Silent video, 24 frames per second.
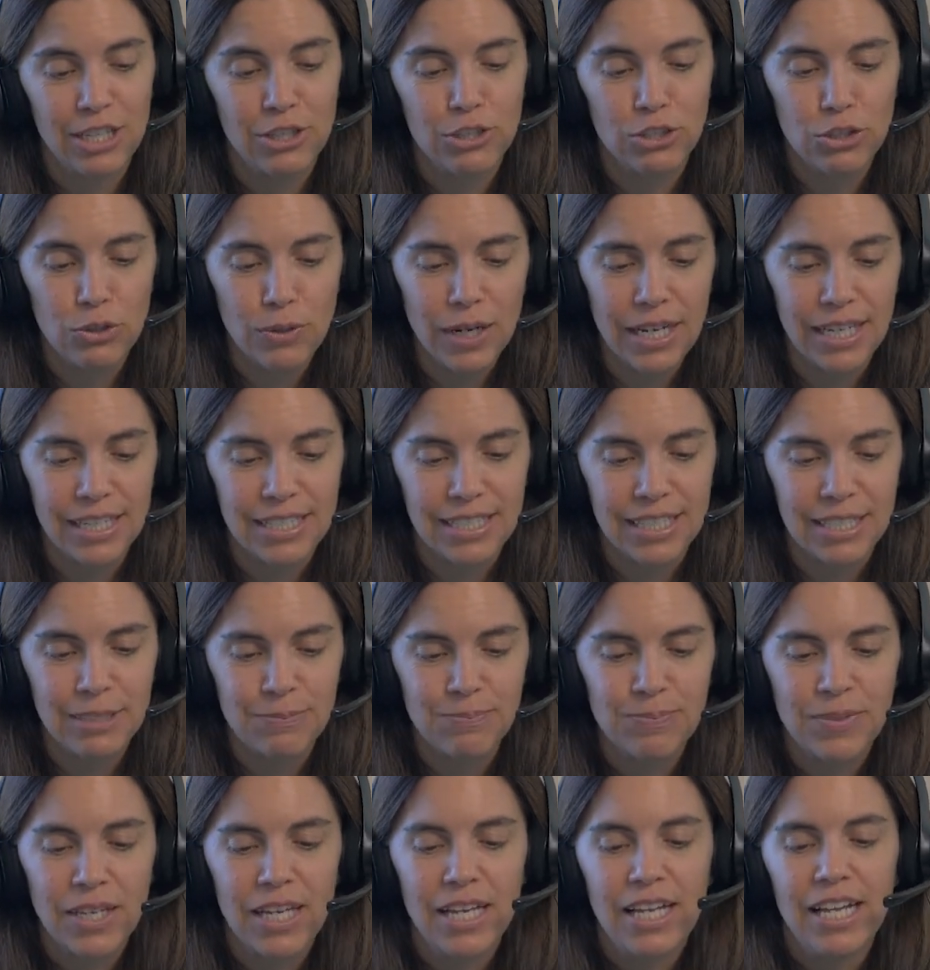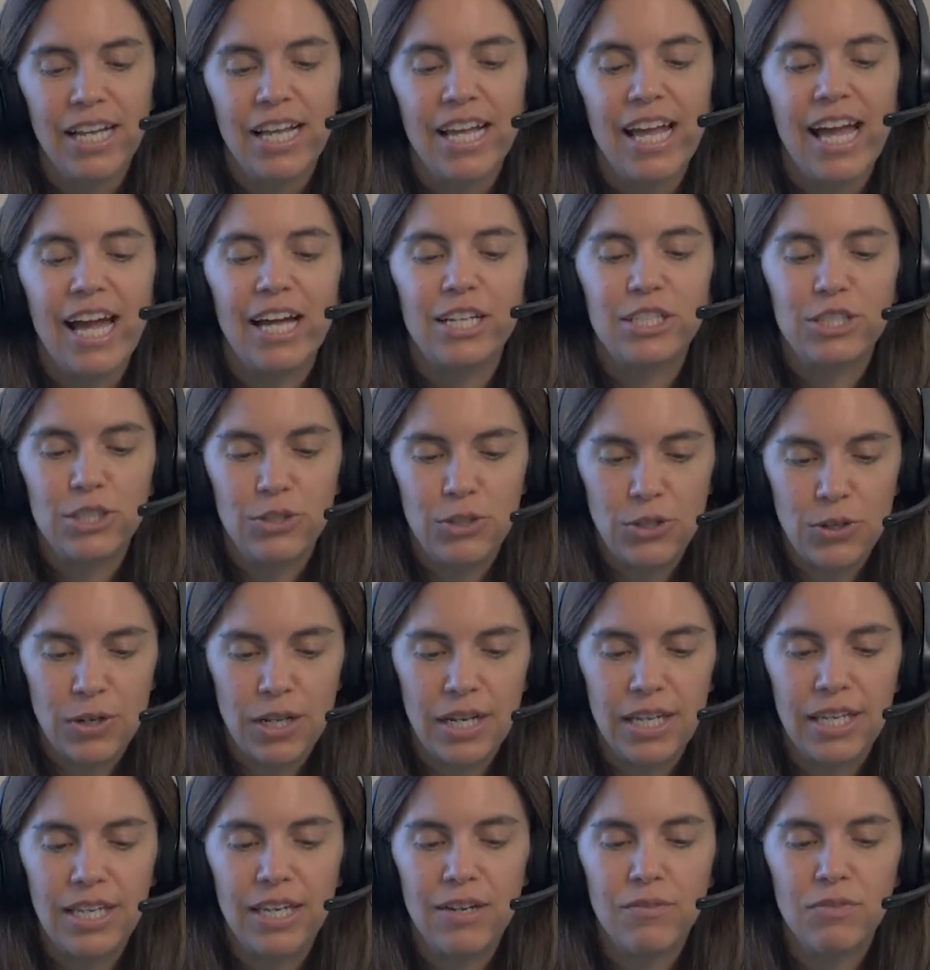treat. And so you're going
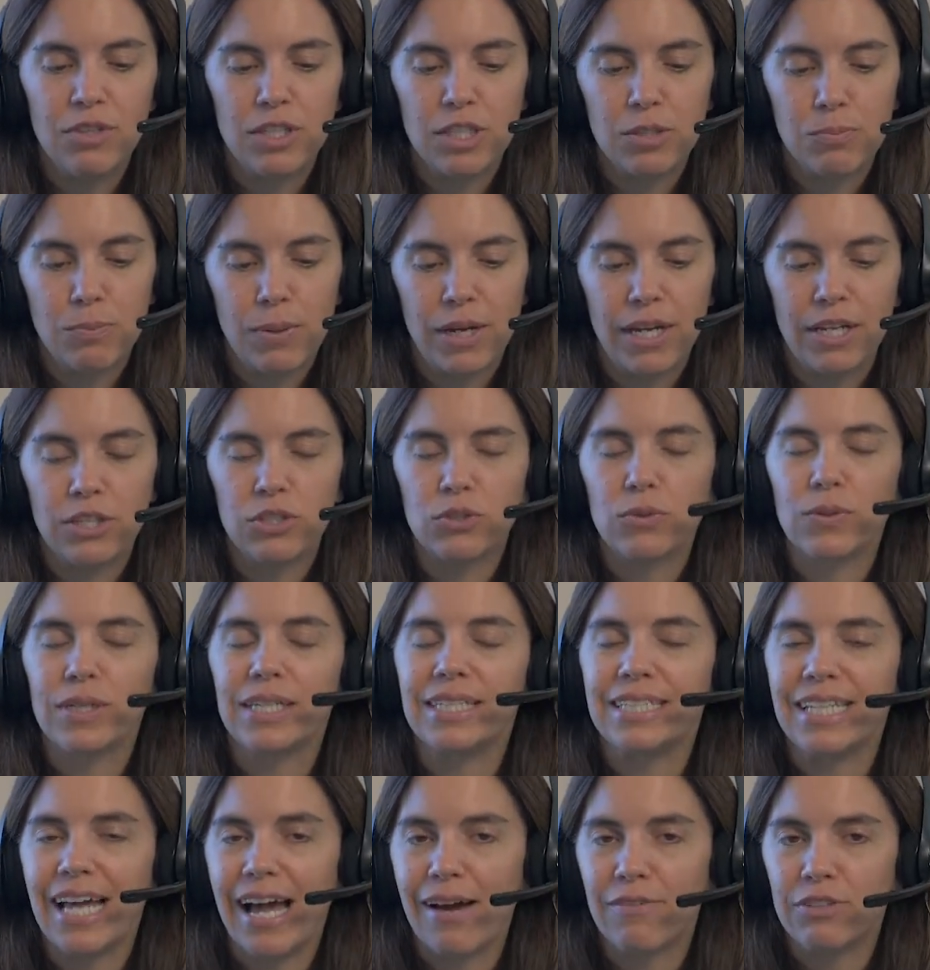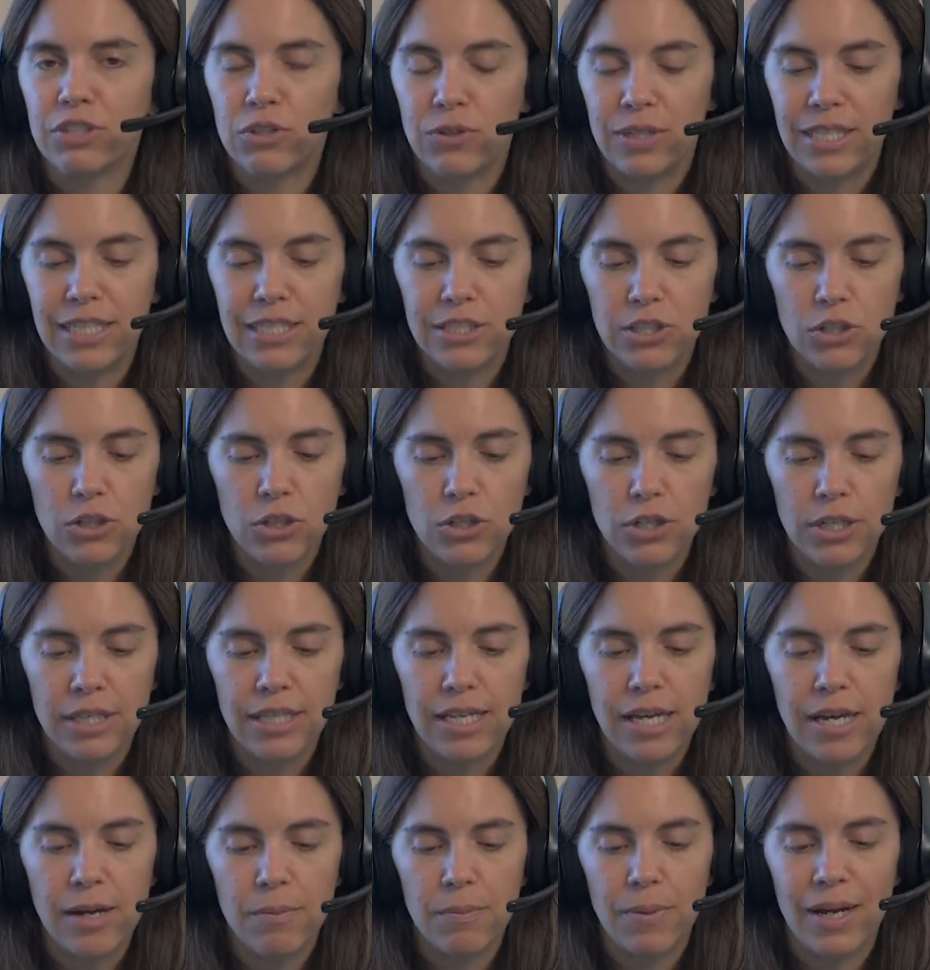to give the spike treats after he's earned
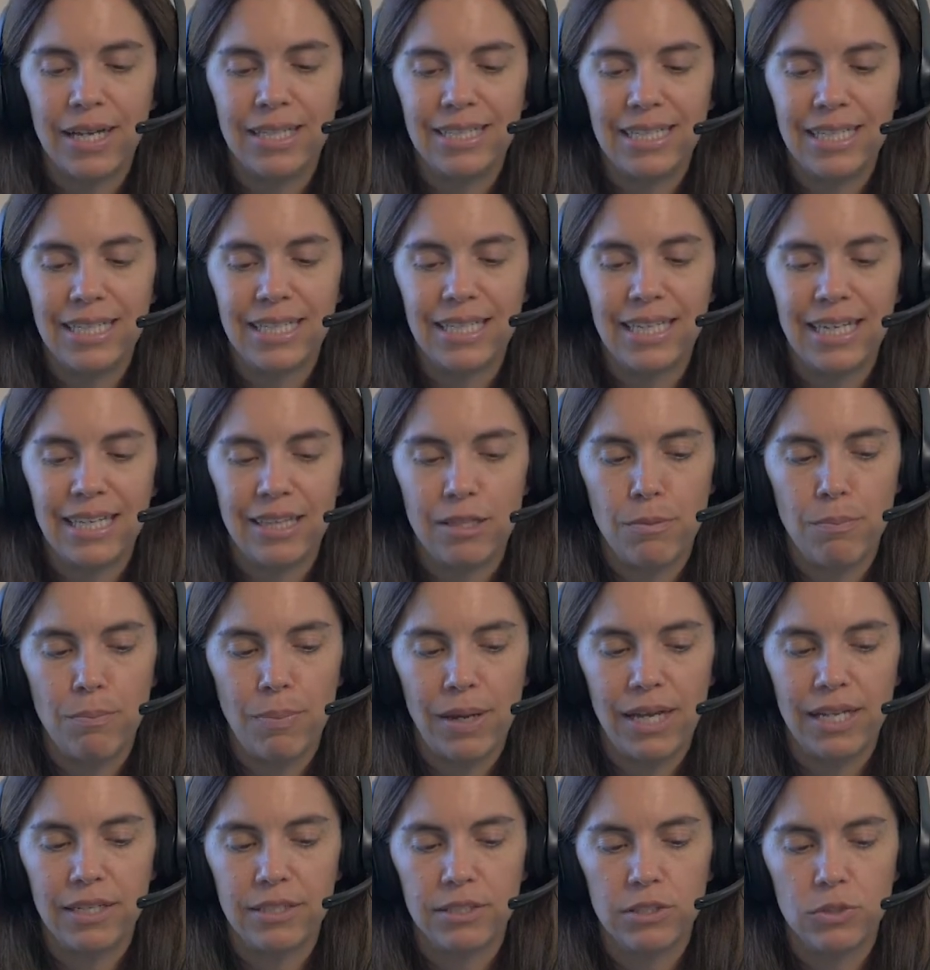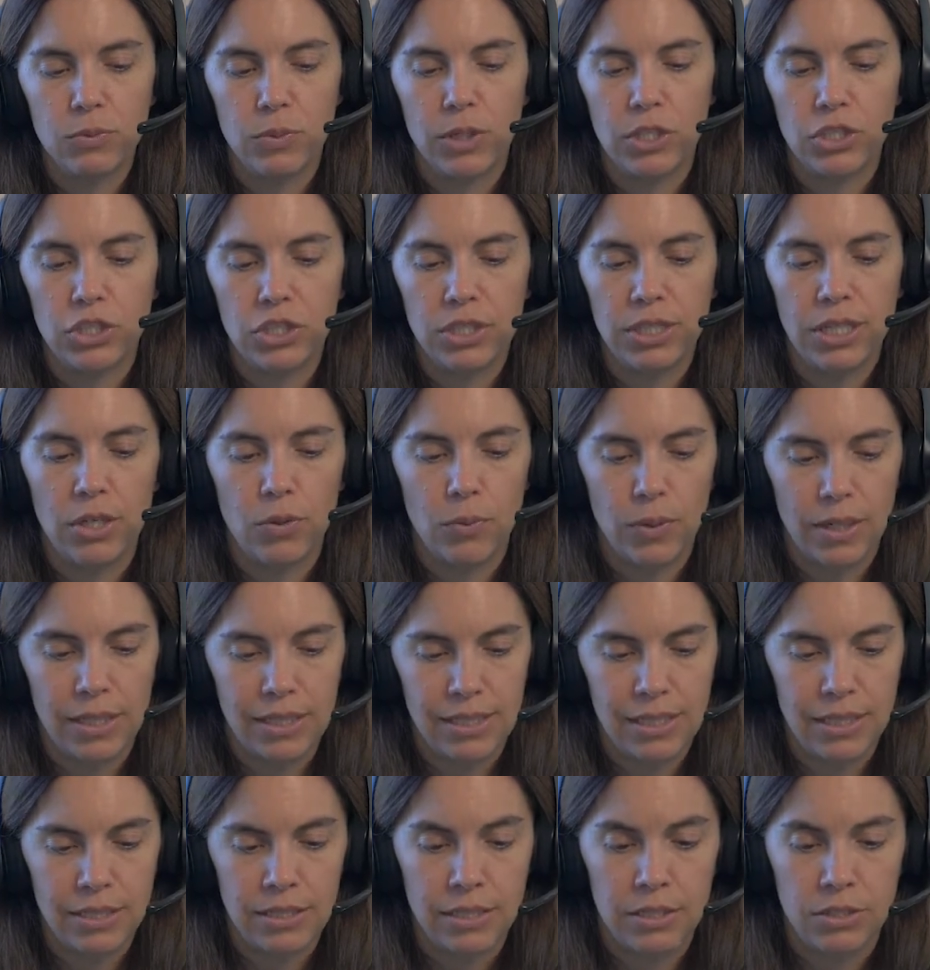them, ideally in the bait and switch
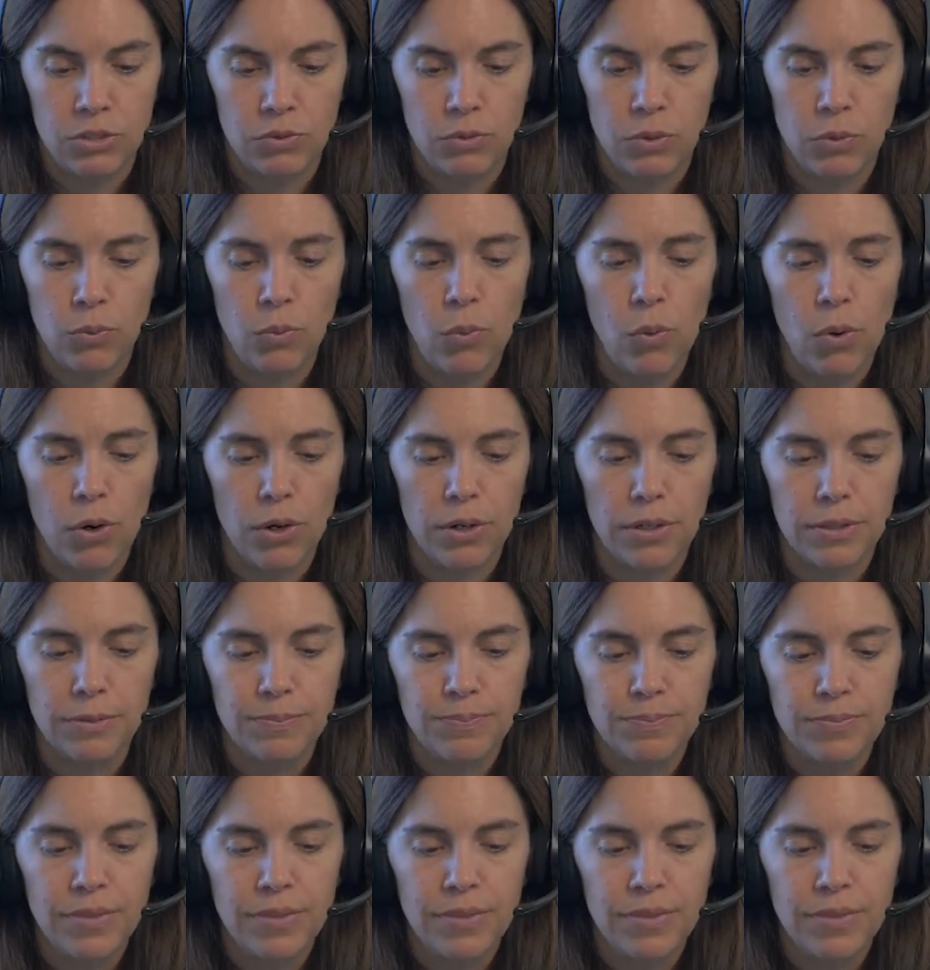sequence as his reward.